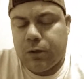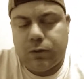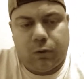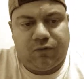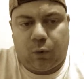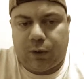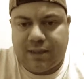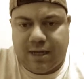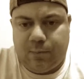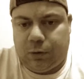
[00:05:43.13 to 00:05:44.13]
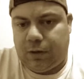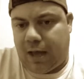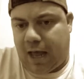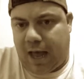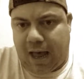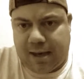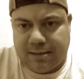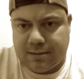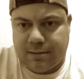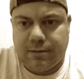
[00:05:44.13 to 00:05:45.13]
So, for example,
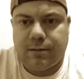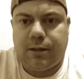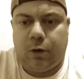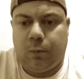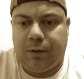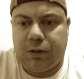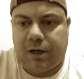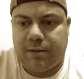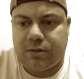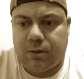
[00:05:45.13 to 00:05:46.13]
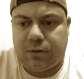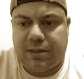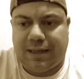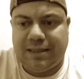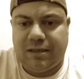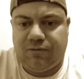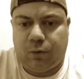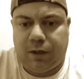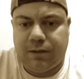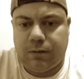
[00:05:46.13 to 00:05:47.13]
as Bill James notes, in
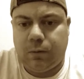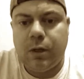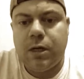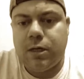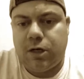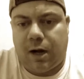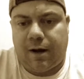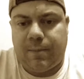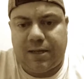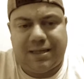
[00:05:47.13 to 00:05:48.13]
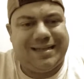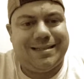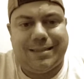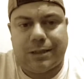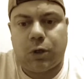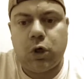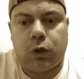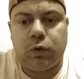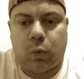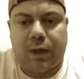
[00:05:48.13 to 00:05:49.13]
1942, Johnny Pesky had
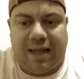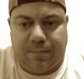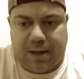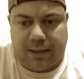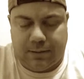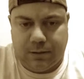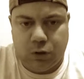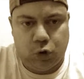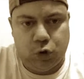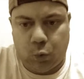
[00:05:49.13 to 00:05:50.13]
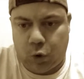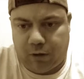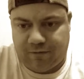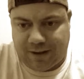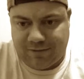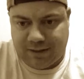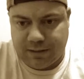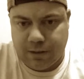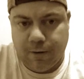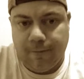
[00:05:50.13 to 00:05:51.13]
620 at-bats, 205
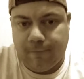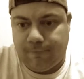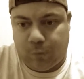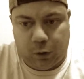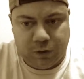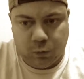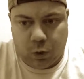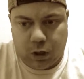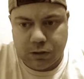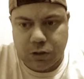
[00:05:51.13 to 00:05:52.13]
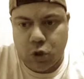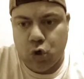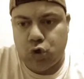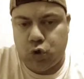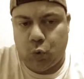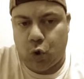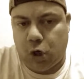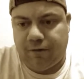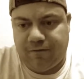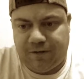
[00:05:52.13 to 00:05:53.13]
hits, 42 walks,
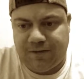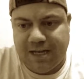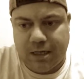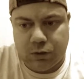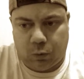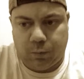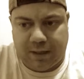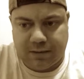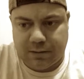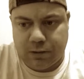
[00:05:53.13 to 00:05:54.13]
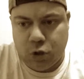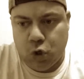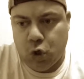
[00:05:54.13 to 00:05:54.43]
258 total bases.